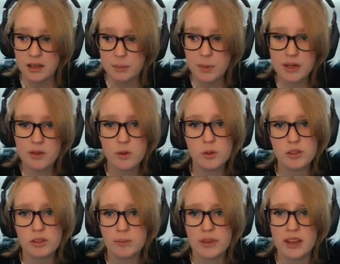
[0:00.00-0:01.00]
Me too,
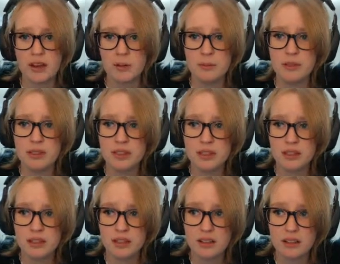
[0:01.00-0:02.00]
sometimes.
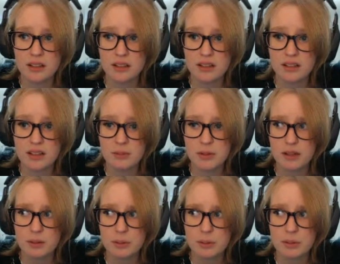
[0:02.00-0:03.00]
They tie me
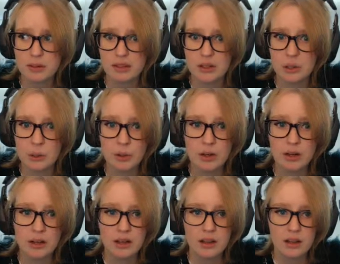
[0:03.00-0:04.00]
up, they do.
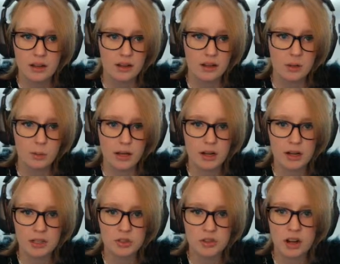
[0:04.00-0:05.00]
When I
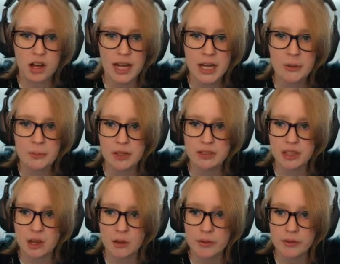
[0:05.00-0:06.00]
can't draw, I hurt
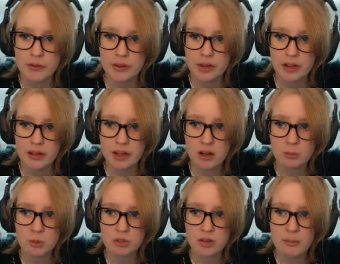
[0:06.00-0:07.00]
myself. Then
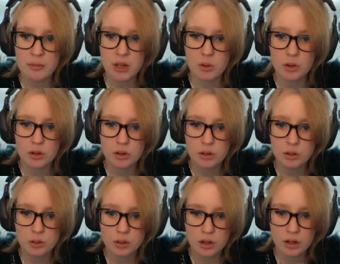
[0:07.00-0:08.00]
comes the red milk, look.